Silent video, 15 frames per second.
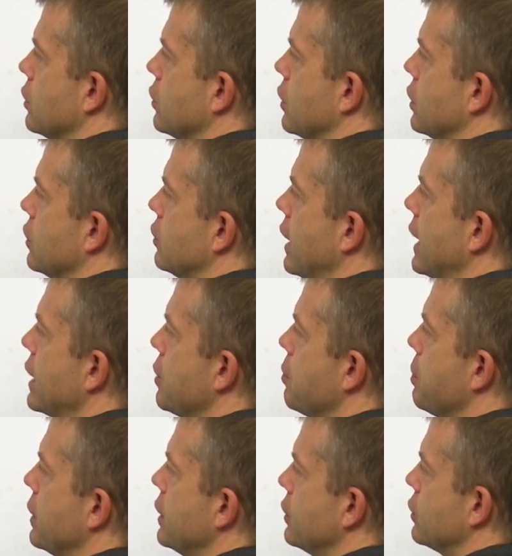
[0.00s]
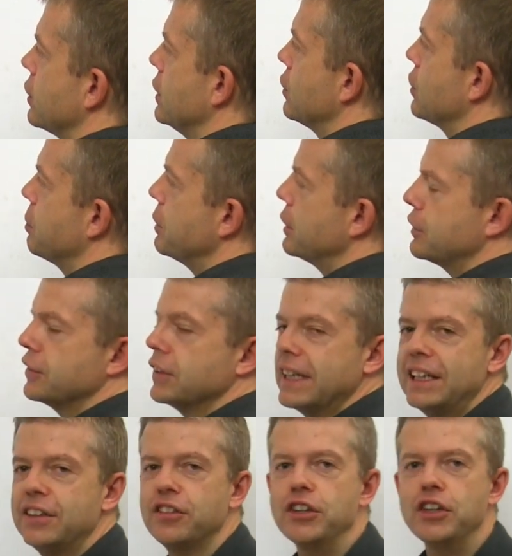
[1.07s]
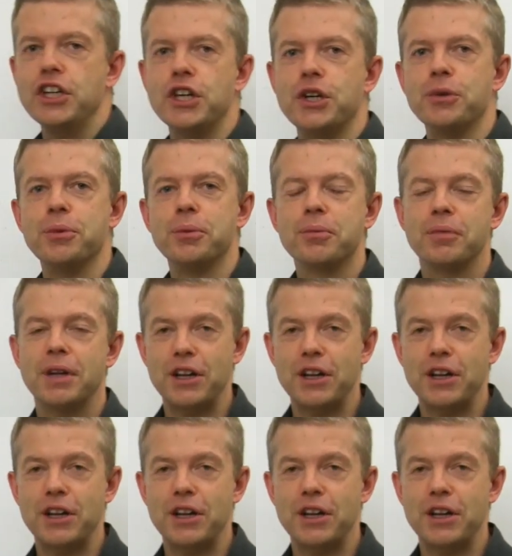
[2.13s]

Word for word: So the second person is the person that isn't you.